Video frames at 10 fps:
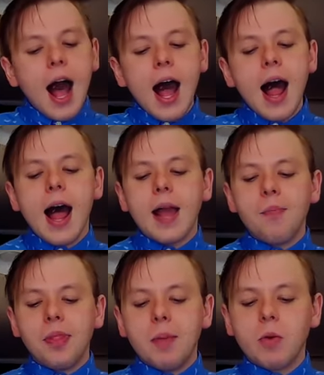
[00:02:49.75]
I
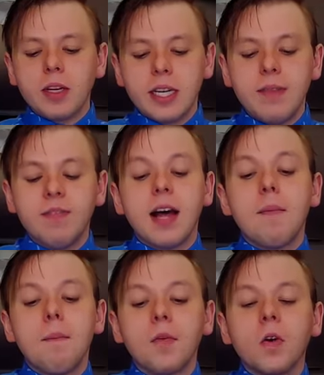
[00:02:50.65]
am going to give
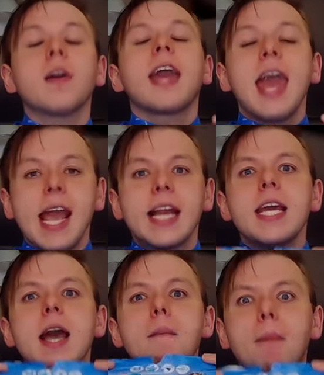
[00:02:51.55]
the
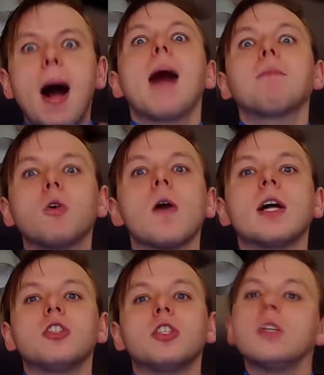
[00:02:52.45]
Candy Pop
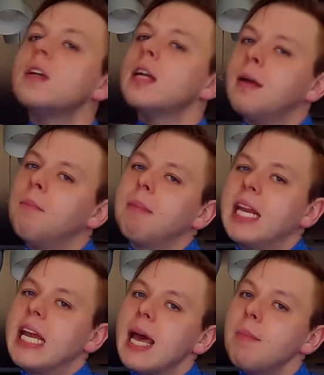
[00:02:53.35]
Crunch
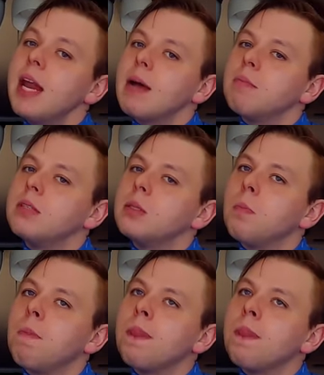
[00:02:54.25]
Mini M&Ms